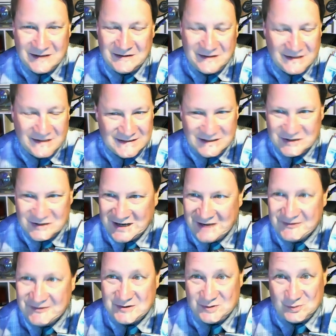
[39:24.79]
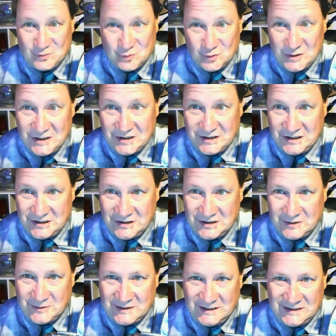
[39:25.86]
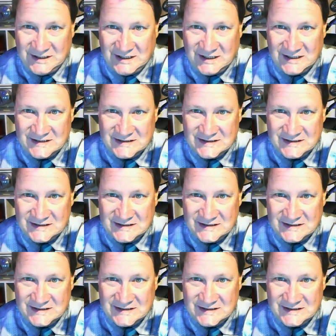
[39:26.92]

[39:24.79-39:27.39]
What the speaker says: Listen, Travis is really good at what he does.